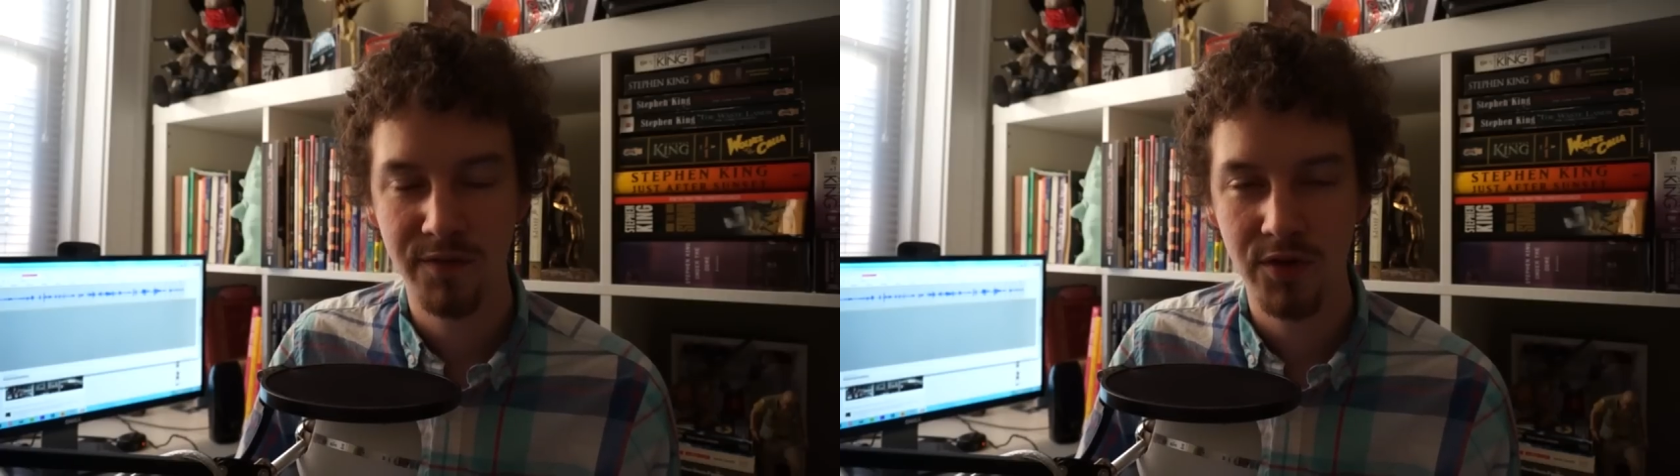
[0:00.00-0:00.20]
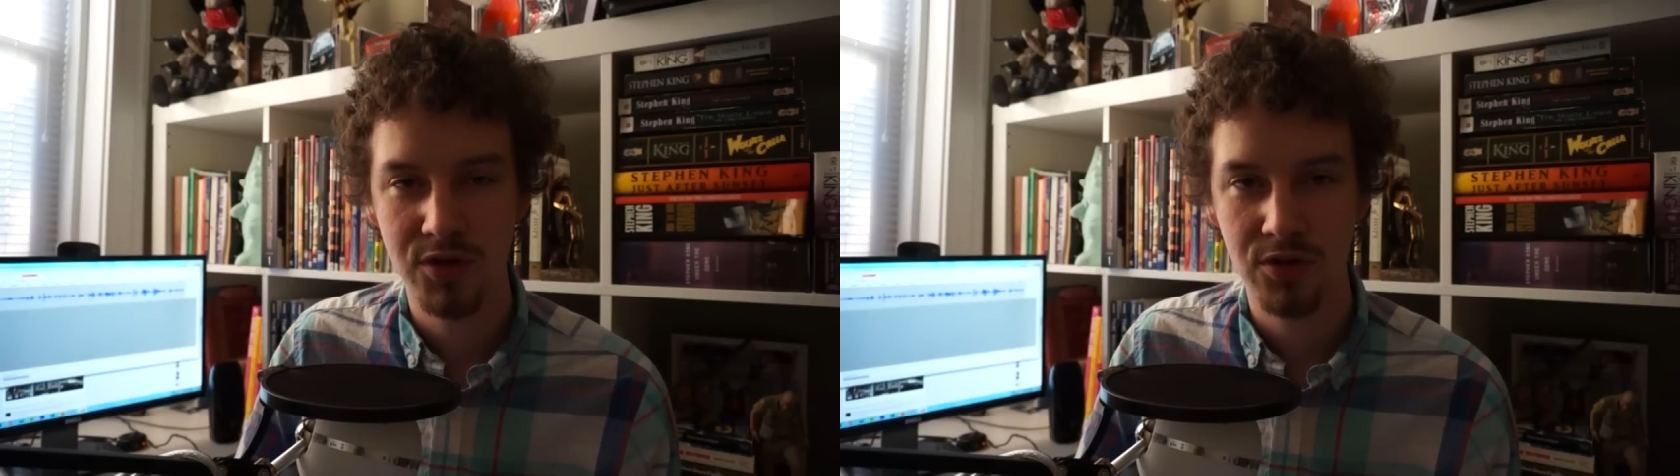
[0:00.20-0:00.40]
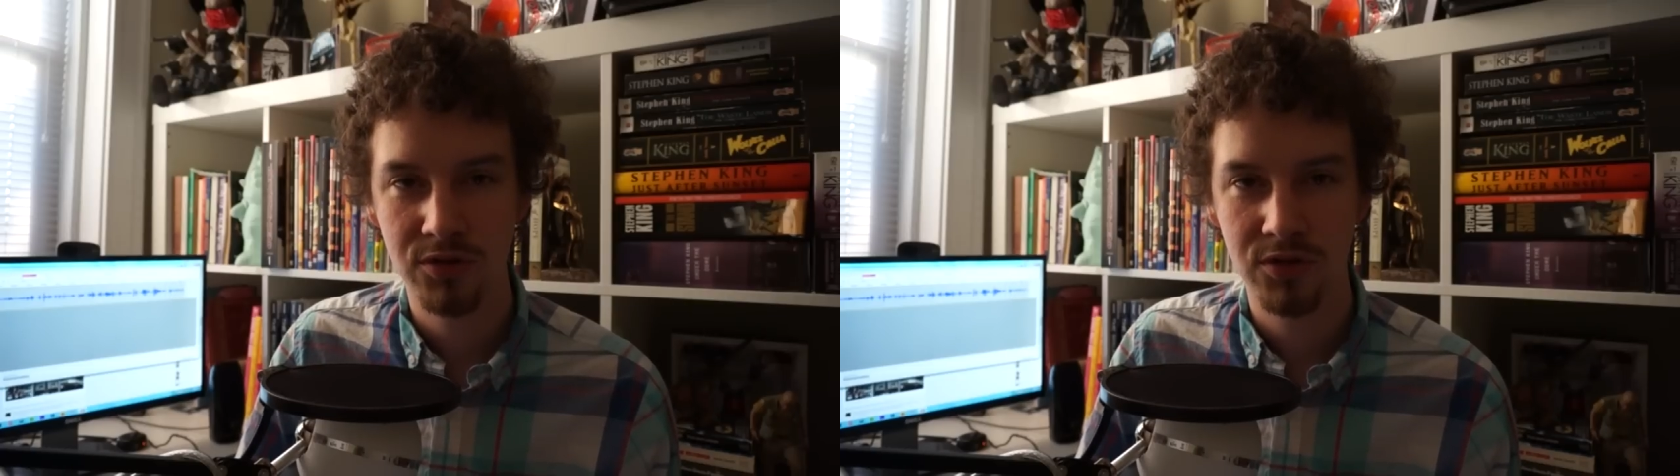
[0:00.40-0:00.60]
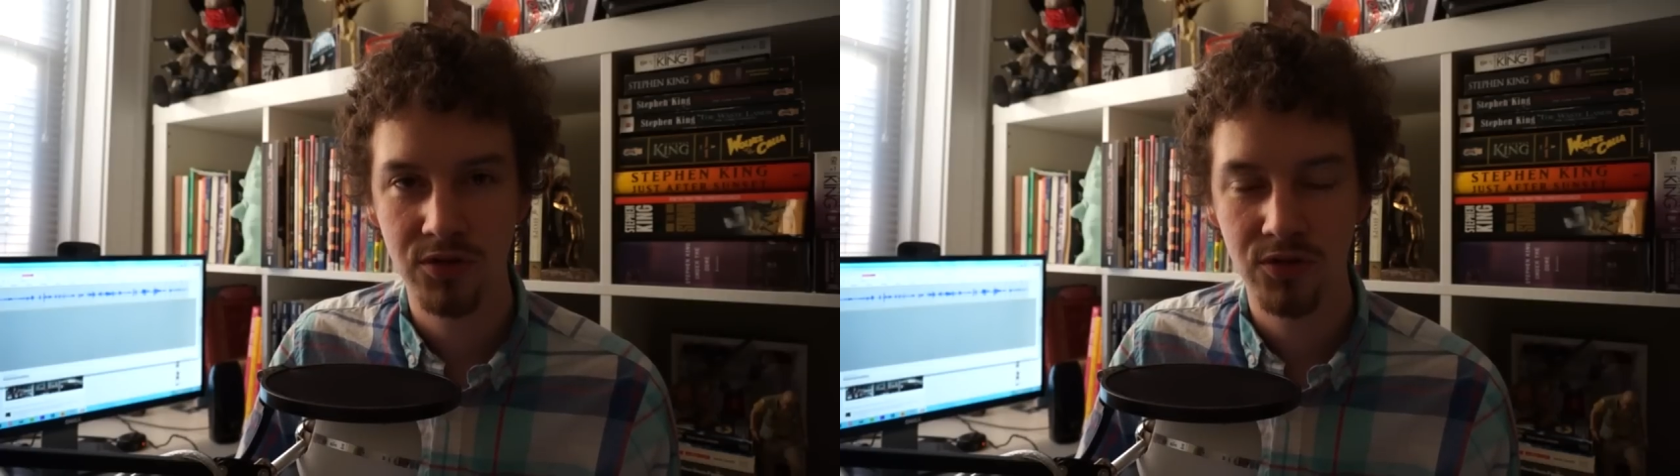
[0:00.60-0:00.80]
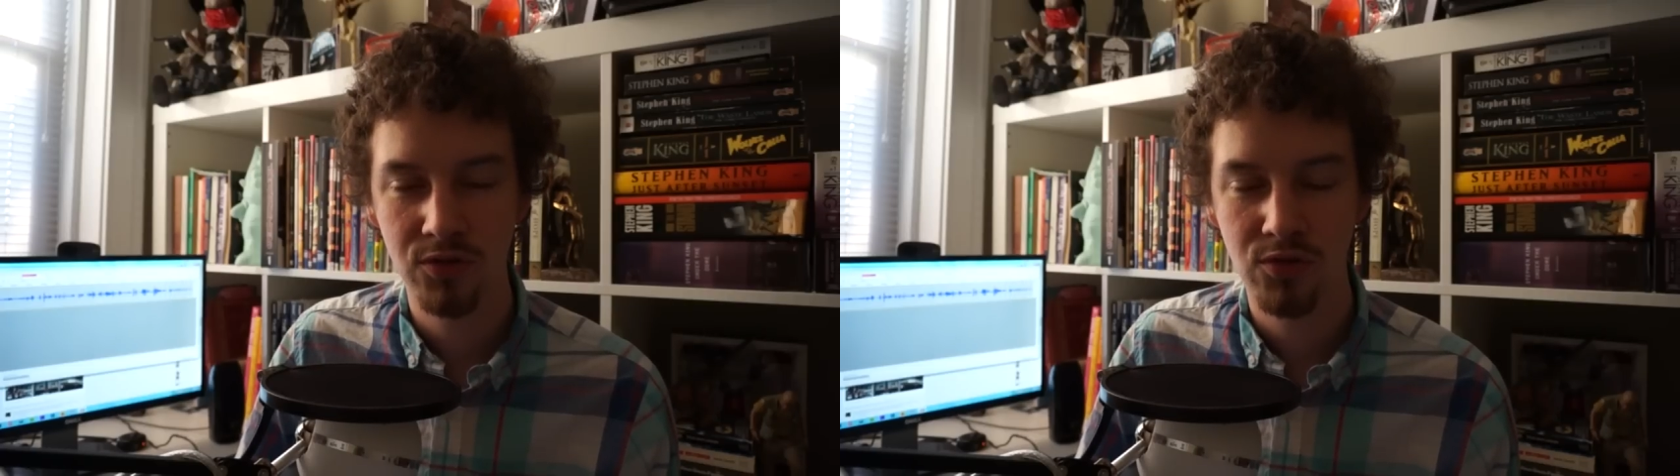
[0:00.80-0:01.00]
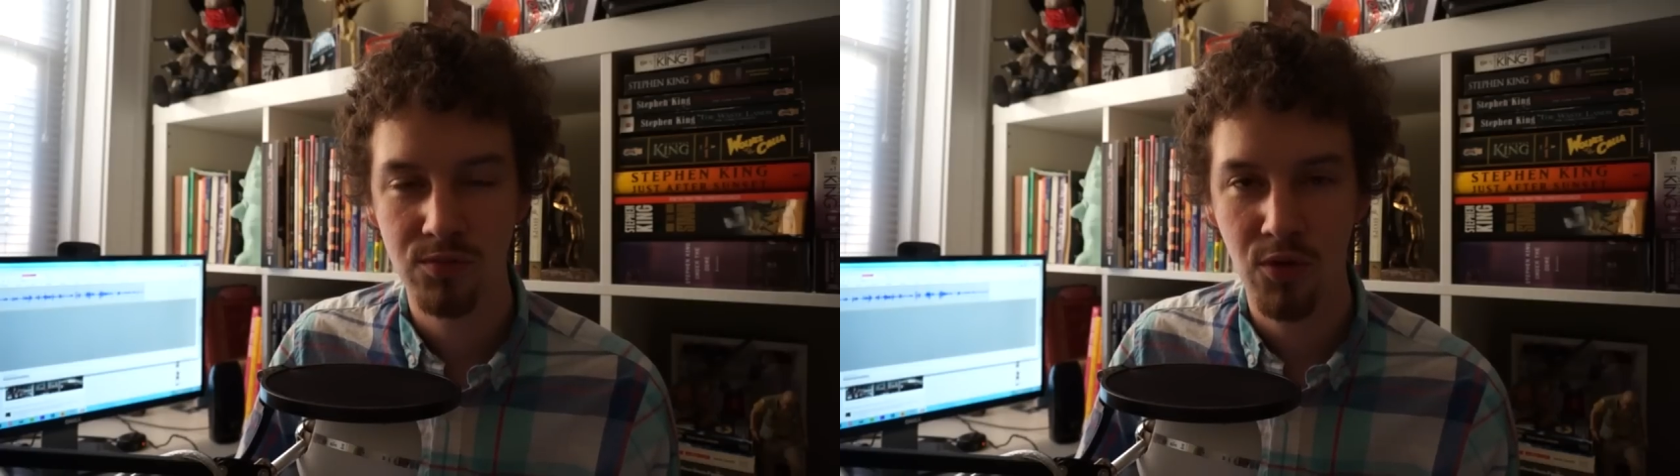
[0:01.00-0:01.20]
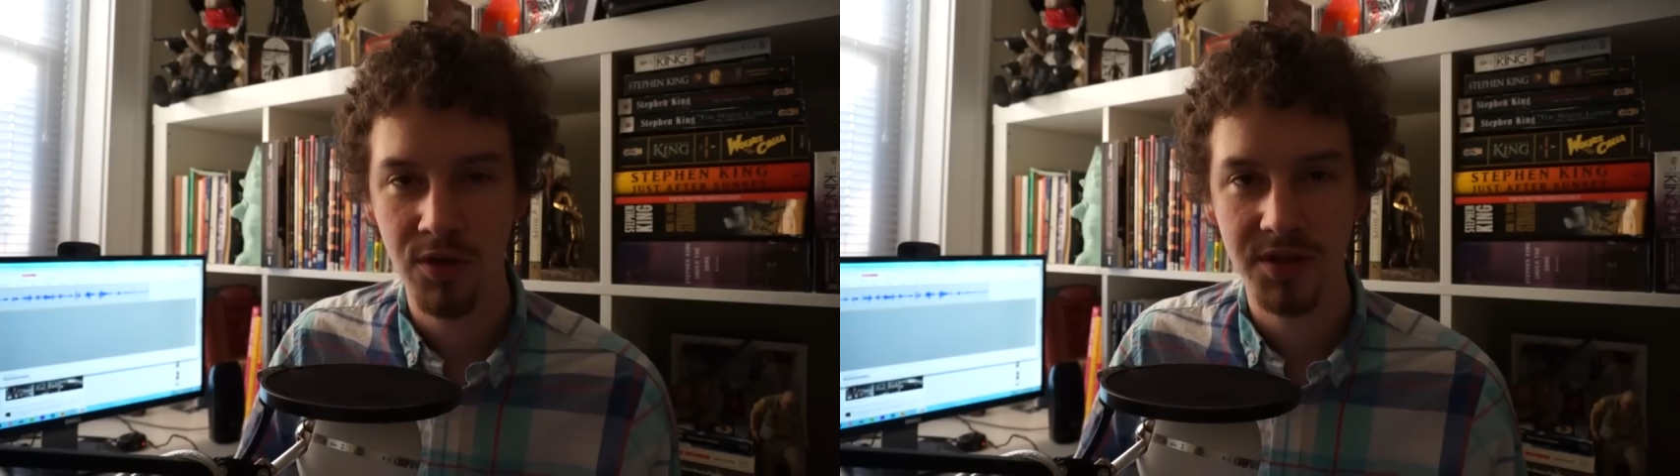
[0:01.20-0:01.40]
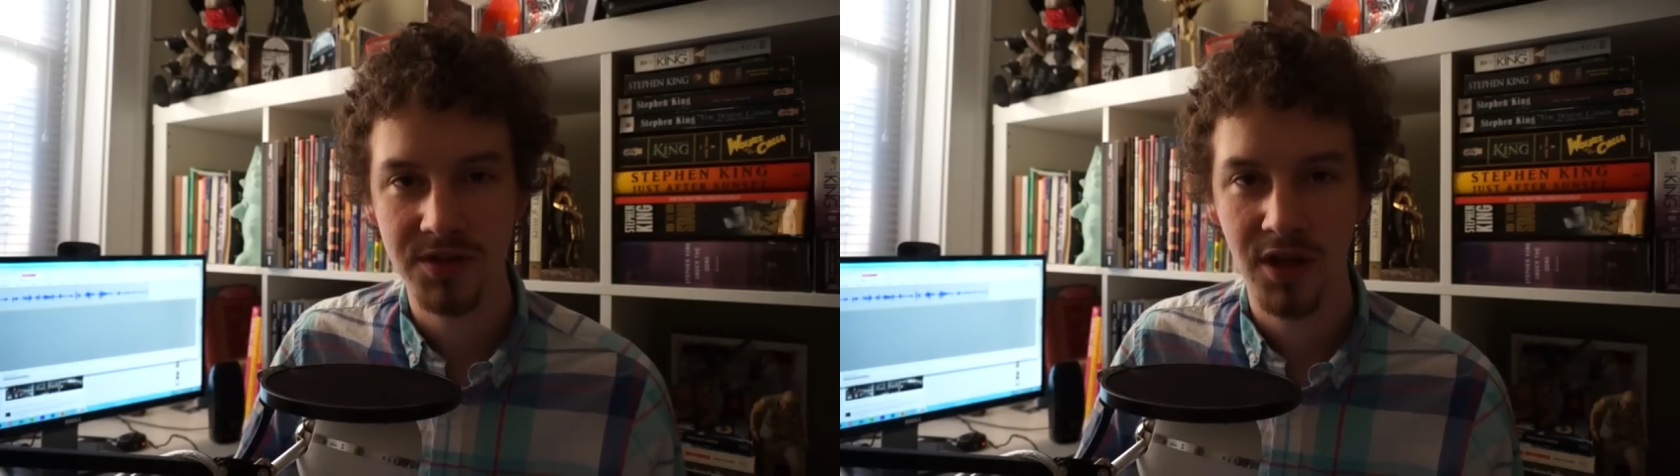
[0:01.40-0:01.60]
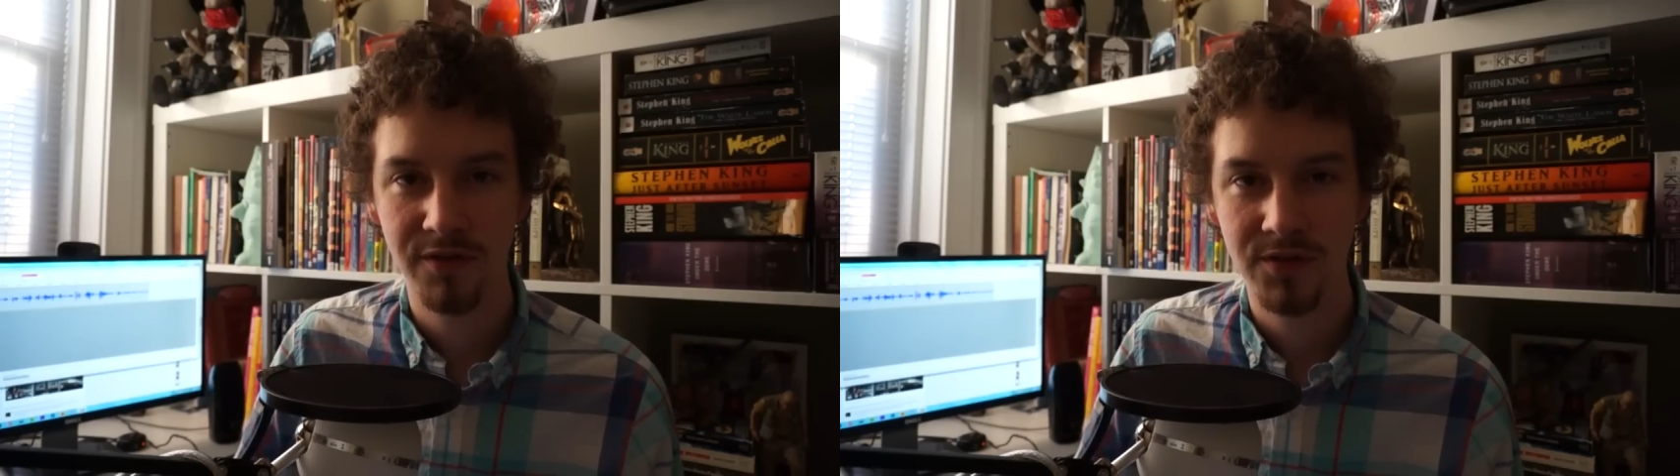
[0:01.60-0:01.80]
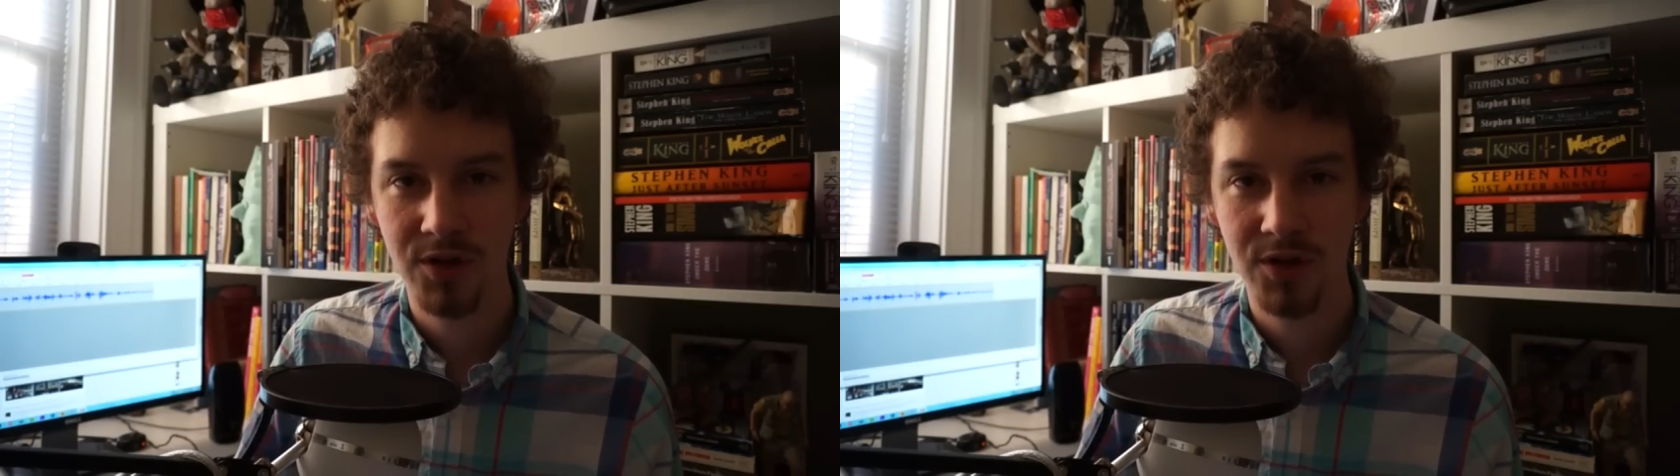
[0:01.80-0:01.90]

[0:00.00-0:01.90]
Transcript: the future to do more of this stuff.